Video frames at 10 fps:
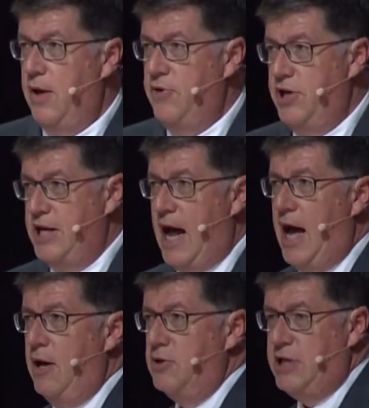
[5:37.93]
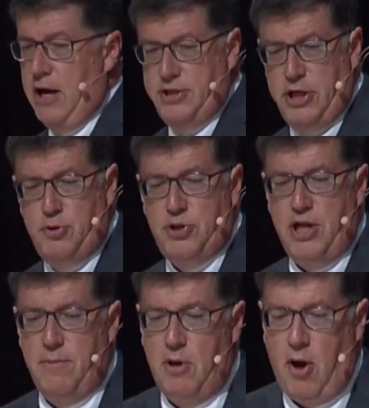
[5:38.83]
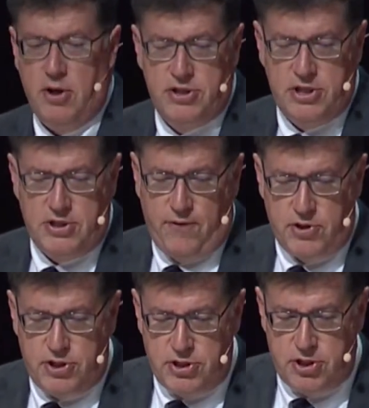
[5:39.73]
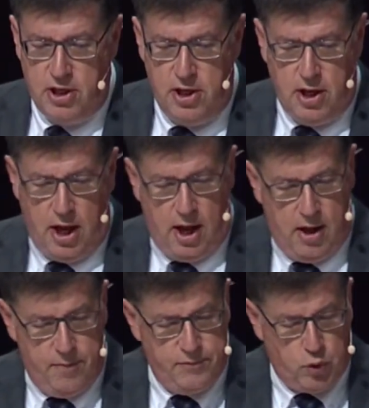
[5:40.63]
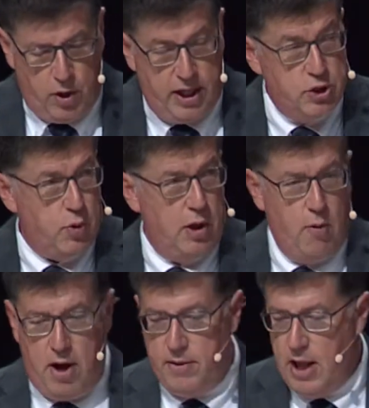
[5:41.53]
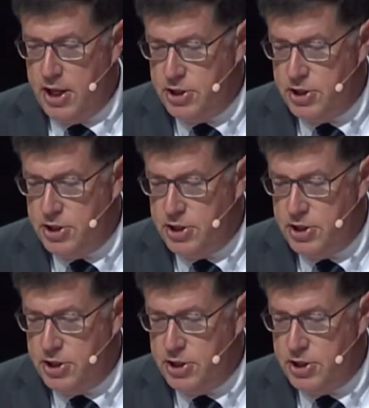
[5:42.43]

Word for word: The denials. Now it's interesting because this is verses uh, 20 and 21.